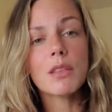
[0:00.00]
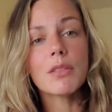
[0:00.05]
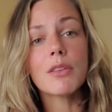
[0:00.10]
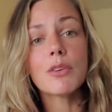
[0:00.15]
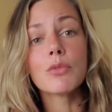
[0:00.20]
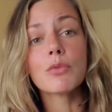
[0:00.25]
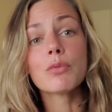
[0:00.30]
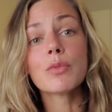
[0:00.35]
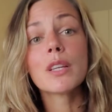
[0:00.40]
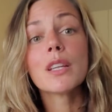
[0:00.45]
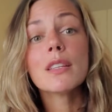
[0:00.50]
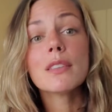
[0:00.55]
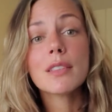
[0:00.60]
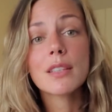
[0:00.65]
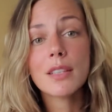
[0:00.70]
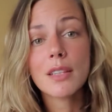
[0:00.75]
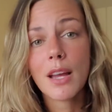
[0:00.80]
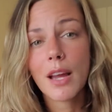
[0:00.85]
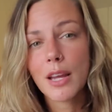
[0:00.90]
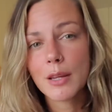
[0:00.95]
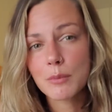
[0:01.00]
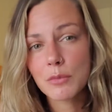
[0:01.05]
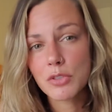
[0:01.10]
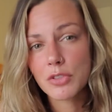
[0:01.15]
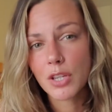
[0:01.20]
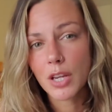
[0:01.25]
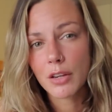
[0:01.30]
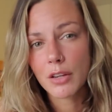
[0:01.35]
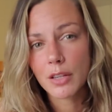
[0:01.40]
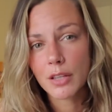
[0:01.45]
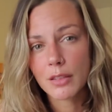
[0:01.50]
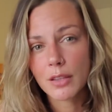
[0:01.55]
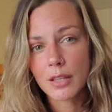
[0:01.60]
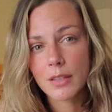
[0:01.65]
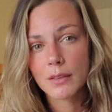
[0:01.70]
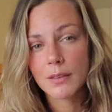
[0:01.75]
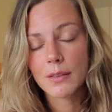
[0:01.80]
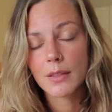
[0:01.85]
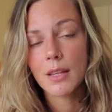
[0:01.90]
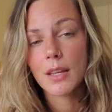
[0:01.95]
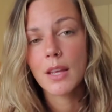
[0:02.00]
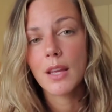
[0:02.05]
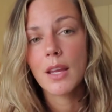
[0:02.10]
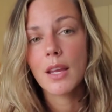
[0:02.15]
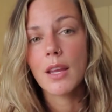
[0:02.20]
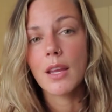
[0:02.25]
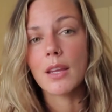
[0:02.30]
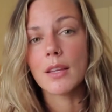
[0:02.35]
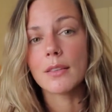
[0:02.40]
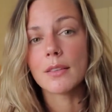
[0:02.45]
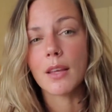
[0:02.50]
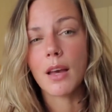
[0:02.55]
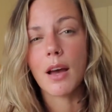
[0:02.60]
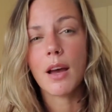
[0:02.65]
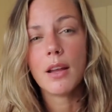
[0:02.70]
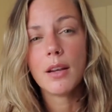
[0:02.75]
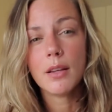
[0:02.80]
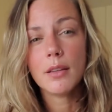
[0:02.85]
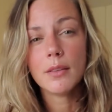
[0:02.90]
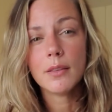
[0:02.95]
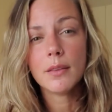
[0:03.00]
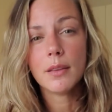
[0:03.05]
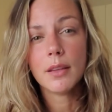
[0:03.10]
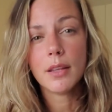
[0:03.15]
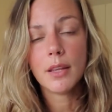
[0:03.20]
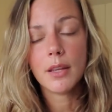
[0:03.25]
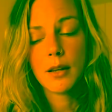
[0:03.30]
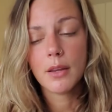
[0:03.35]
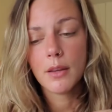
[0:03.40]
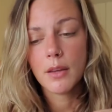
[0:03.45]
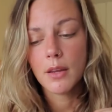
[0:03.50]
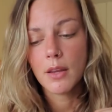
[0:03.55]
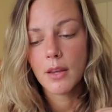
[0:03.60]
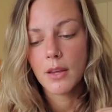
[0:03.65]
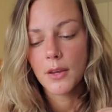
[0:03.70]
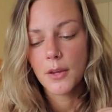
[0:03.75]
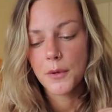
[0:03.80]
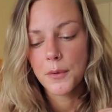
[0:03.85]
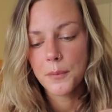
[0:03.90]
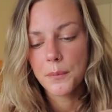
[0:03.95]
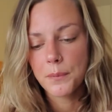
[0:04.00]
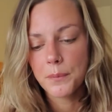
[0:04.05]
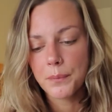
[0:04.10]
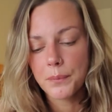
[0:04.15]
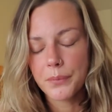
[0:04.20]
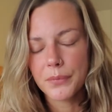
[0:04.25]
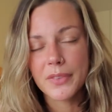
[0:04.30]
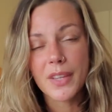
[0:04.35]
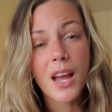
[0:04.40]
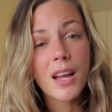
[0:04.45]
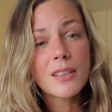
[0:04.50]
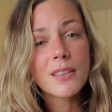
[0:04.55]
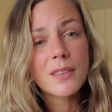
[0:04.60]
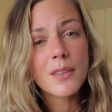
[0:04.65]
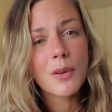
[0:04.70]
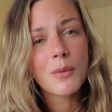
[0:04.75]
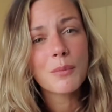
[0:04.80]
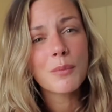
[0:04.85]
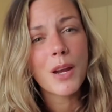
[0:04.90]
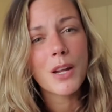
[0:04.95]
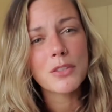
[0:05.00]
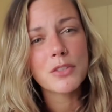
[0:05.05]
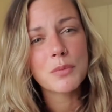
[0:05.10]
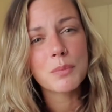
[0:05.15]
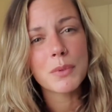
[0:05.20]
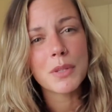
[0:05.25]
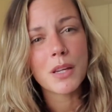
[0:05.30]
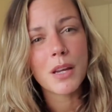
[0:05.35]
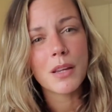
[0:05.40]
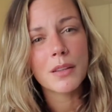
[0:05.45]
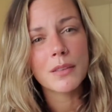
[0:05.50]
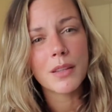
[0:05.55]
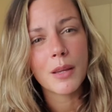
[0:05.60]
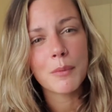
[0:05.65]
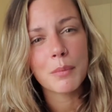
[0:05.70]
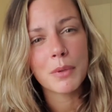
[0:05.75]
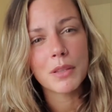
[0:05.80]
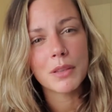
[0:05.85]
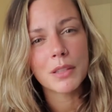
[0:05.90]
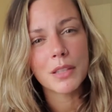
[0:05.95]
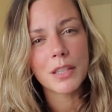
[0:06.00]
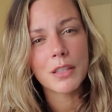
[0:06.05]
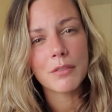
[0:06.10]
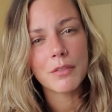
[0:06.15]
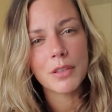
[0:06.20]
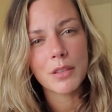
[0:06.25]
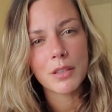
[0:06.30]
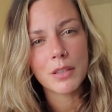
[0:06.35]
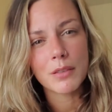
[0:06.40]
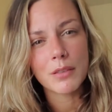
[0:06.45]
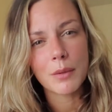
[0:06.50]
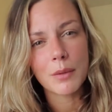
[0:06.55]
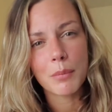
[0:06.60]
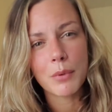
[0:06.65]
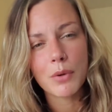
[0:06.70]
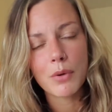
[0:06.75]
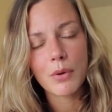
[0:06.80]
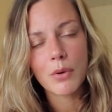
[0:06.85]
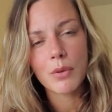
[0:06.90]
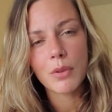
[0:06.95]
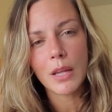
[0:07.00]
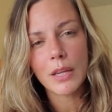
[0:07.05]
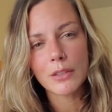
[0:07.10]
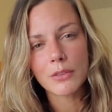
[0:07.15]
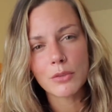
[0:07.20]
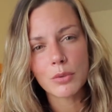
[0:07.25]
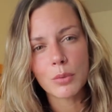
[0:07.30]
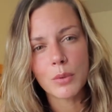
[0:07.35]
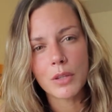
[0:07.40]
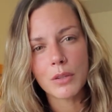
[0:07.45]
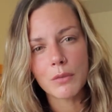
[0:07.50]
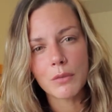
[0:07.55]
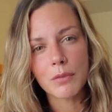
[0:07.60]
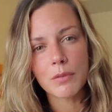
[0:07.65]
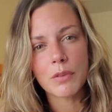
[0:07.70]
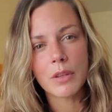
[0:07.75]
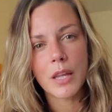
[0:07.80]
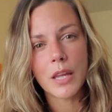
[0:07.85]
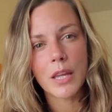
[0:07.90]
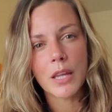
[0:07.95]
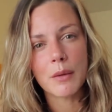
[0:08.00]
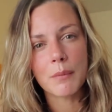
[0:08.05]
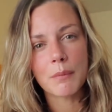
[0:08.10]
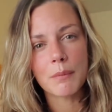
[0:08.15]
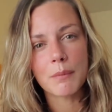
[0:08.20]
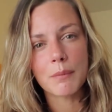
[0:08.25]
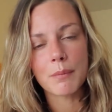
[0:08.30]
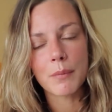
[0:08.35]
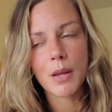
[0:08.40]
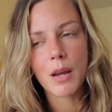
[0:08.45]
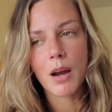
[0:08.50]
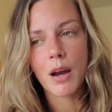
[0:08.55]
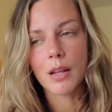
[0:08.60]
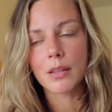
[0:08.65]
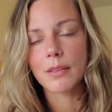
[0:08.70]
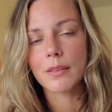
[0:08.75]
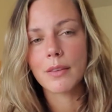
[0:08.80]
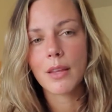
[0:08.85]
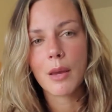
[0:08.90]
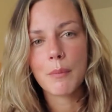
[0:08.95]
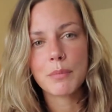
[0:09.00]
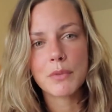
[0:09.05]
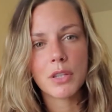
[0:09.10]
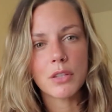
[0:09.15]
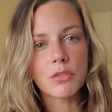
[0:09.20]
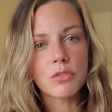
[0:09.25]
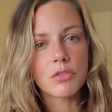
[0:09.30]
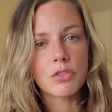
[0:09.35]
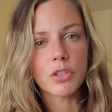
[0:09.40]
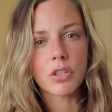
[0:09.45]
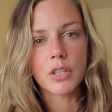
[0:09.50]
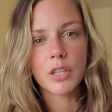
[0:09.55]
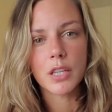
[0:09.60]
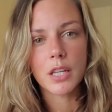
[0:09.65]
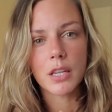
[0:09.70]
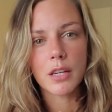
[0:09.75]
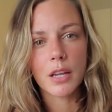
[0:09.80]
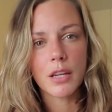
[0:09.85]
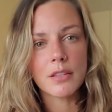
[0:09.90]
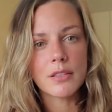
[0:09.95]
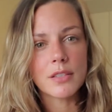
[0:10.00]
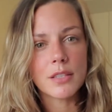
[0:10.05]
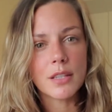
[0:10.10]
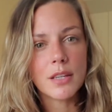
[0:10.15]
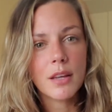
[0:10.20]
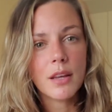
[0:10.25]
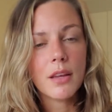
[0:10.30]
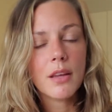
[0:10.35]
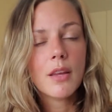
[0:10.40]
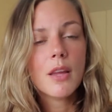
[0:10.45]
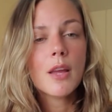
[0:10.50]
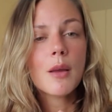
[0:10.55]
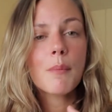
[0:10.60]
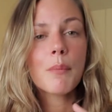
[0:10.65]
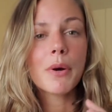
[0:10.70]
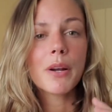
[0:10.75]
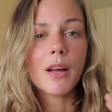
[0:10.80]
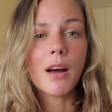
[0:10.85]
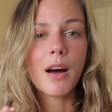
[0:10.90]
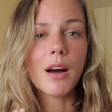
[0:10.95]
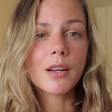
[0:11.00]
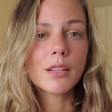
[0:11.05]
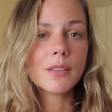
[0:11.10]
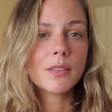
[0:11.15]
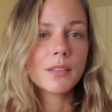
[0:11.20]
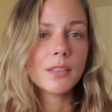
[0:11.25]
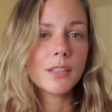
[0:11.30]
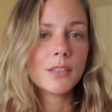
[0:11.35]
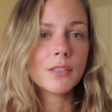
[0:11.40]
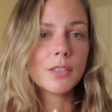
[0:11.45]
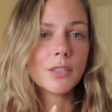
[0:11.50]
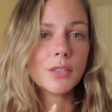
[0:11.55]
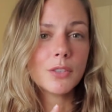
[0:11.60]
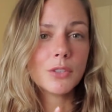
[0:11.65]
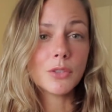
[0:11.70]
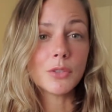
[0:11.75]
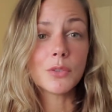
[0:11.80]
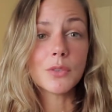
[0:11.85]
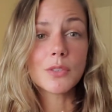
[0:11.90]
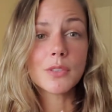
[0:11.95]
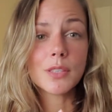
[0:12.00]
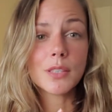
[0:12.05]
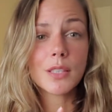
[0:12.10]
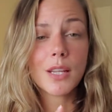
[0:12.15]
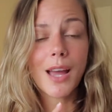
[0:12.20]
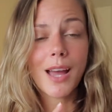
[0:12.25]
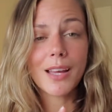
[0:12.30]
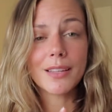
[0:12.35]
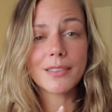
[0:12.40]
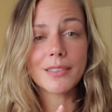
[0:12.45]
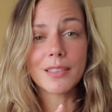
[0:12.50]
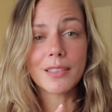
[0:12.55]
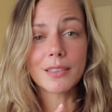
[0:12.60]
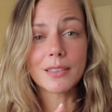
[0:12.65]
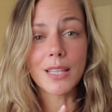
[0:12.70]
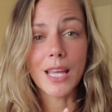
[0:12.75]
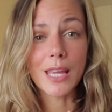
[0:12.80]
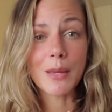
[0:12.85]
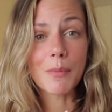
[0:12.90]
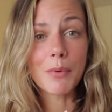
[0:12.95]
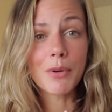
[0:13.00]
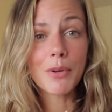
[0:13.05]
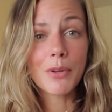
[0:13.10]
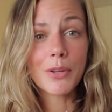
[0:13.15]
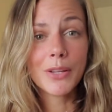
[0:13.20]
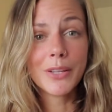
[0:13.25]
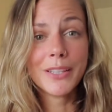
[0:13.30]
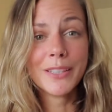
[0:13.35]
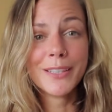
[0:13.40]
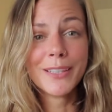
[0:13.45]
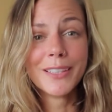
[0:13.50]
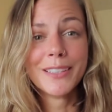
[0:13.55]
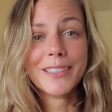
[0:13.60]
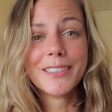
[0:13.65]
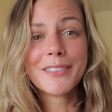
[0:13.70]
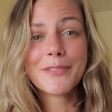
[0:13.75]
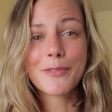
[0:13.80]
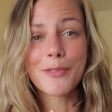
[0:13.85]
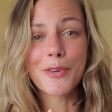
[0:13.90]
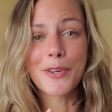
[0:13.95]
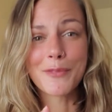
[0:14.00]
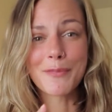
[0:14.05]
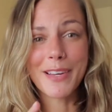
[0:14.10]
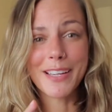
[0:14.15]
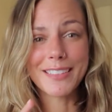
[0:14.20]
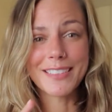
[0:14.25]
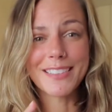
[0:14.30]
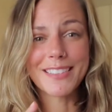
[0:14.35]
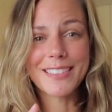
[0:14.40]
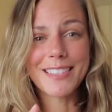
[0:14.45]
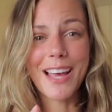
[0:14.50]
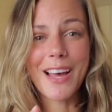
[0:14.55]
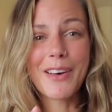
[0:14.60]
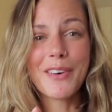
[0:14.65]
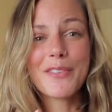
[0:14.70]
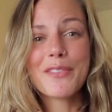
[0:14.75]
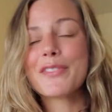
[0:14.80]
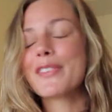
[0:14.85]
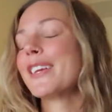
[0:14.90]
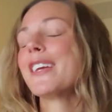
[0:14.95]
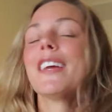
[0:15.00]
The reason I'm sharing this is honestly not so much because I believe in the typical like twin flame concept and journey and idea, but honestly to use it as a label for myself